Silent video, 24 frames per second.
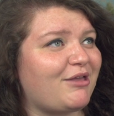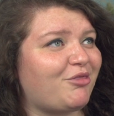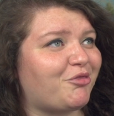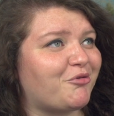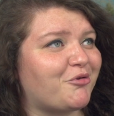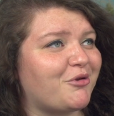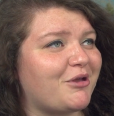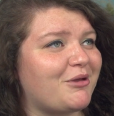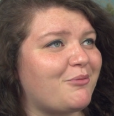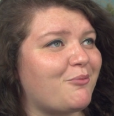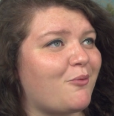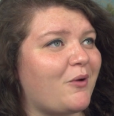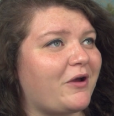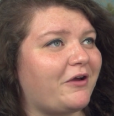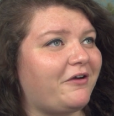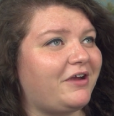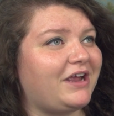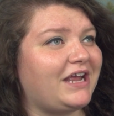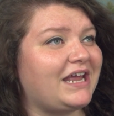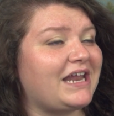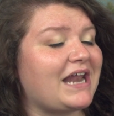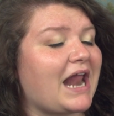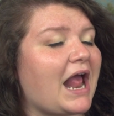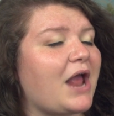through him
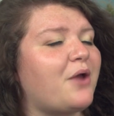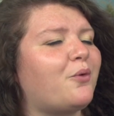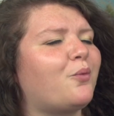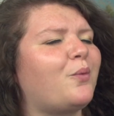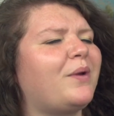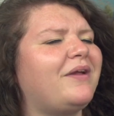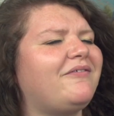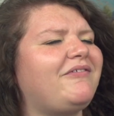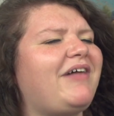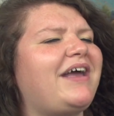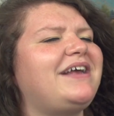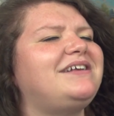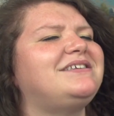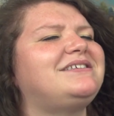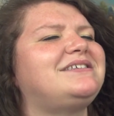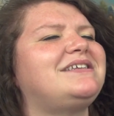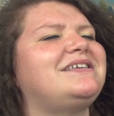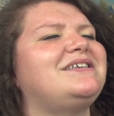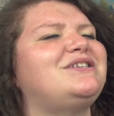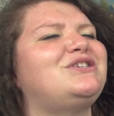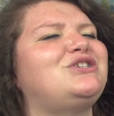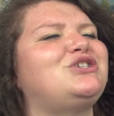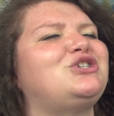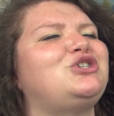wearing it, I realized
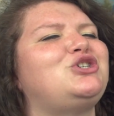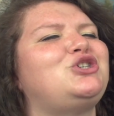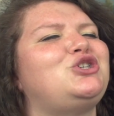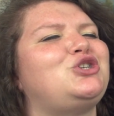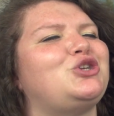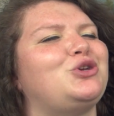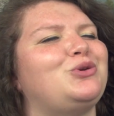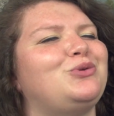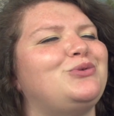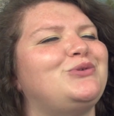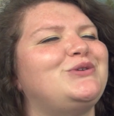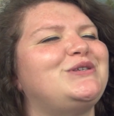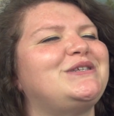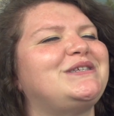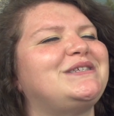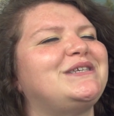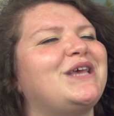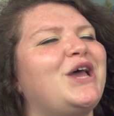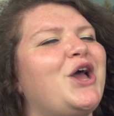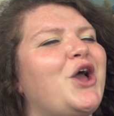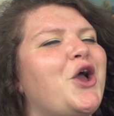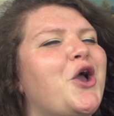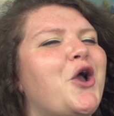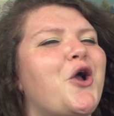his shoes
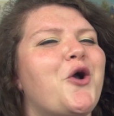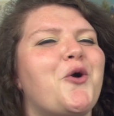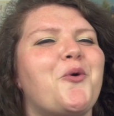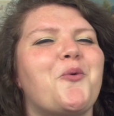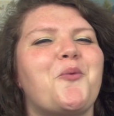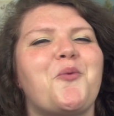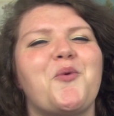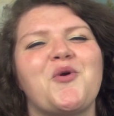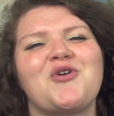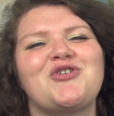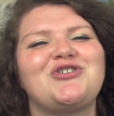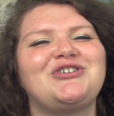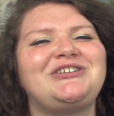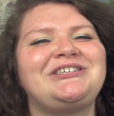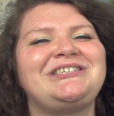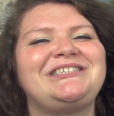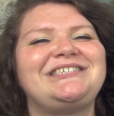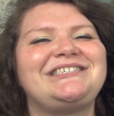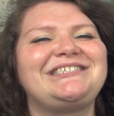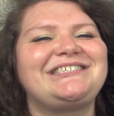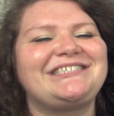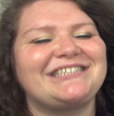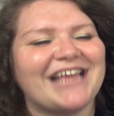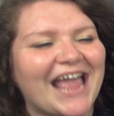were
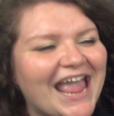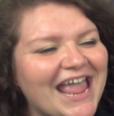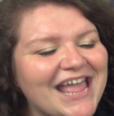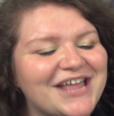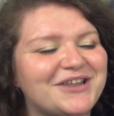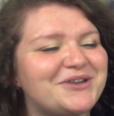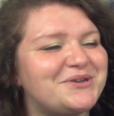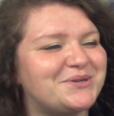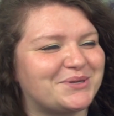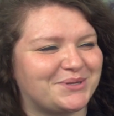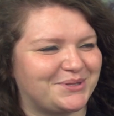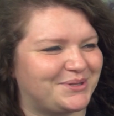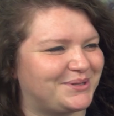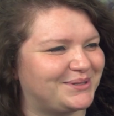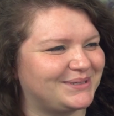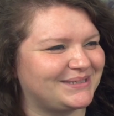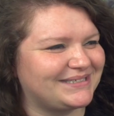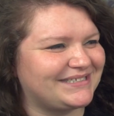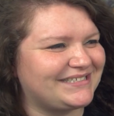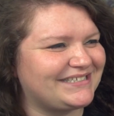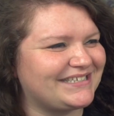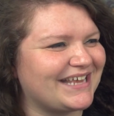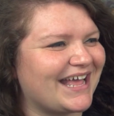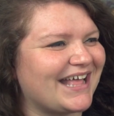
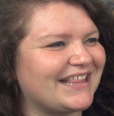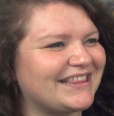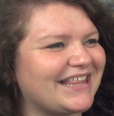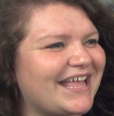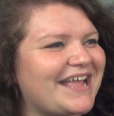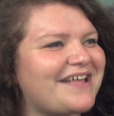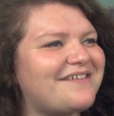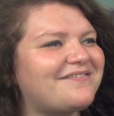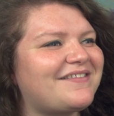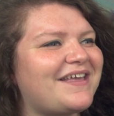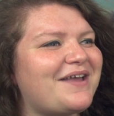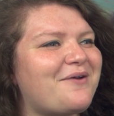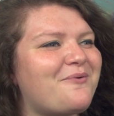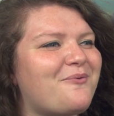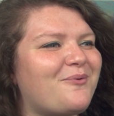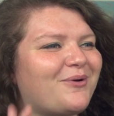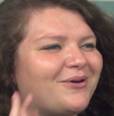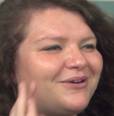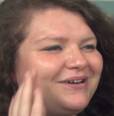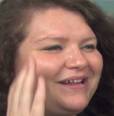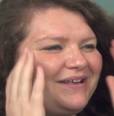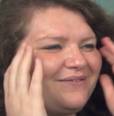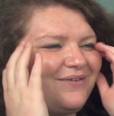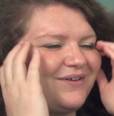sandals. Like, they
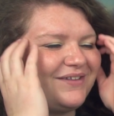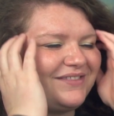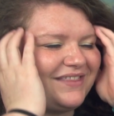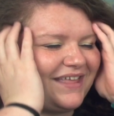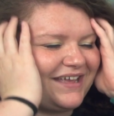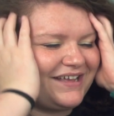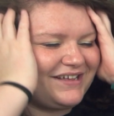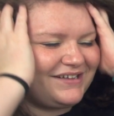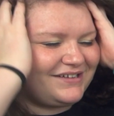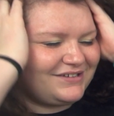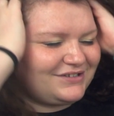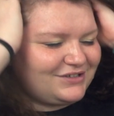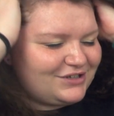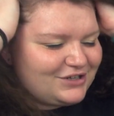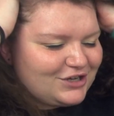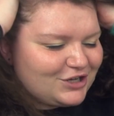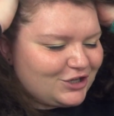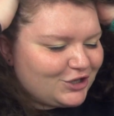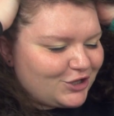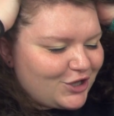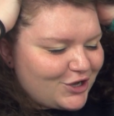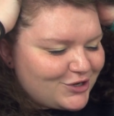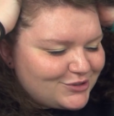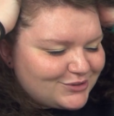weren't even, like,
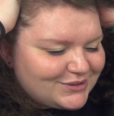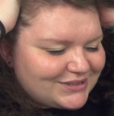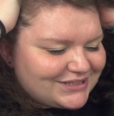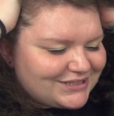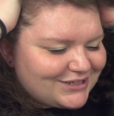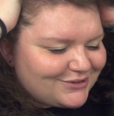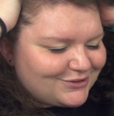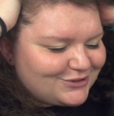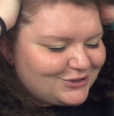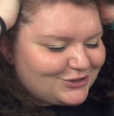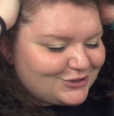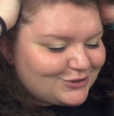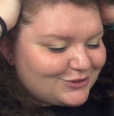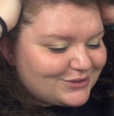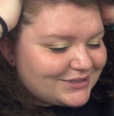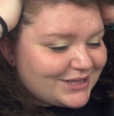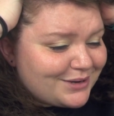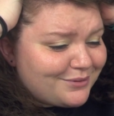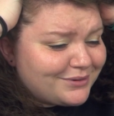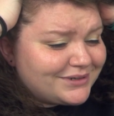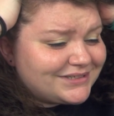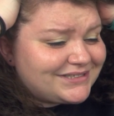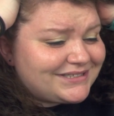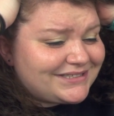closed-toed shoes. They
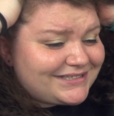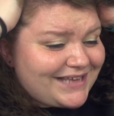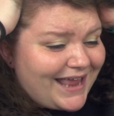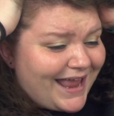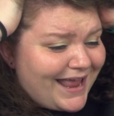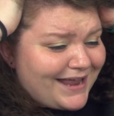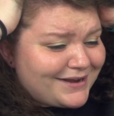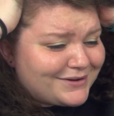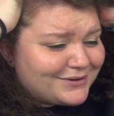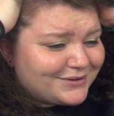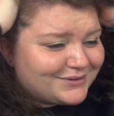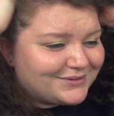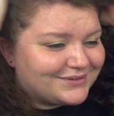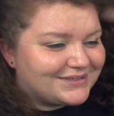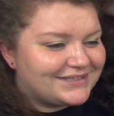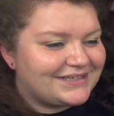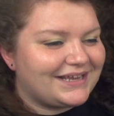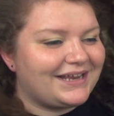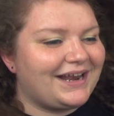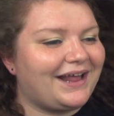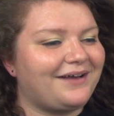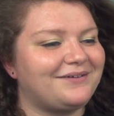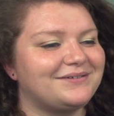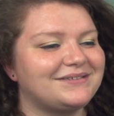were sandals.
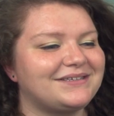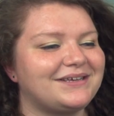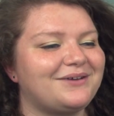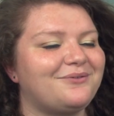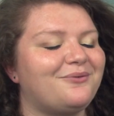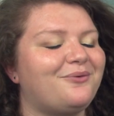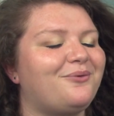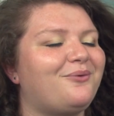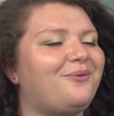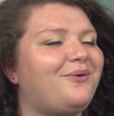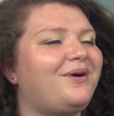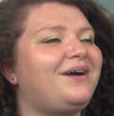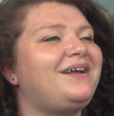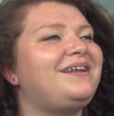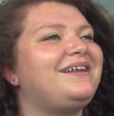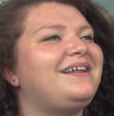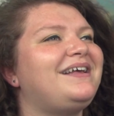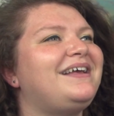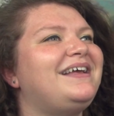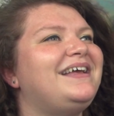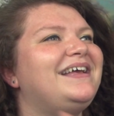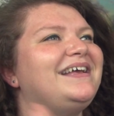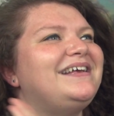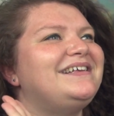And I was like, what
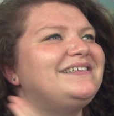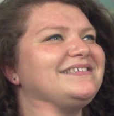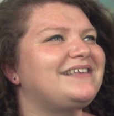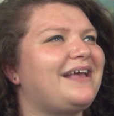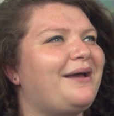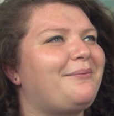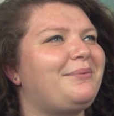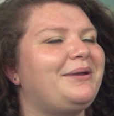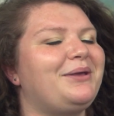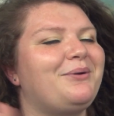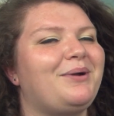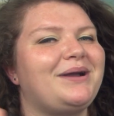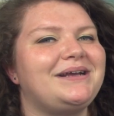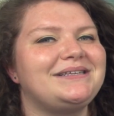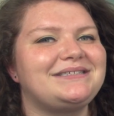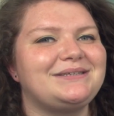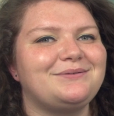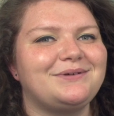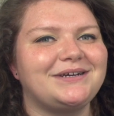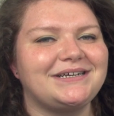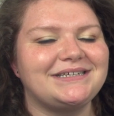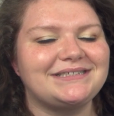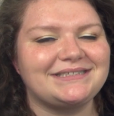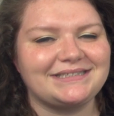is happening? Why is he
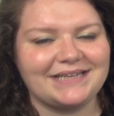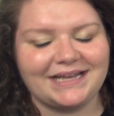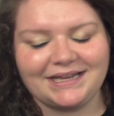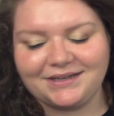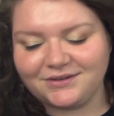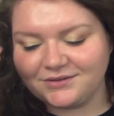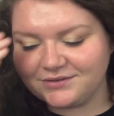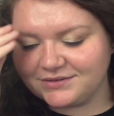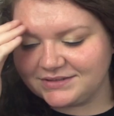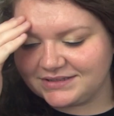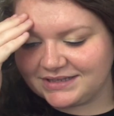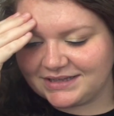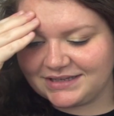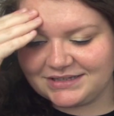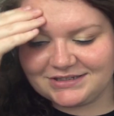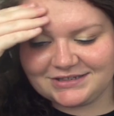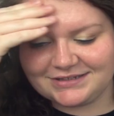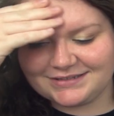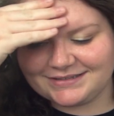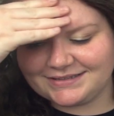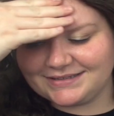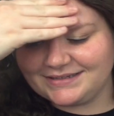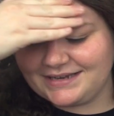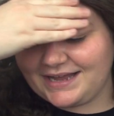wearing sandals? It's
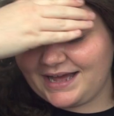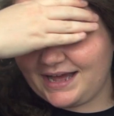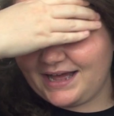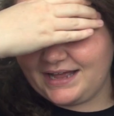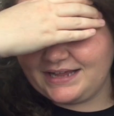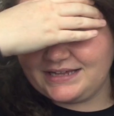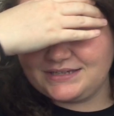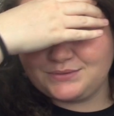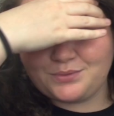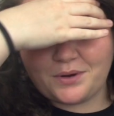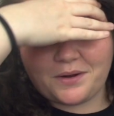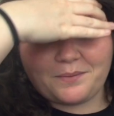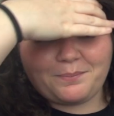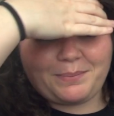just not, he's wearing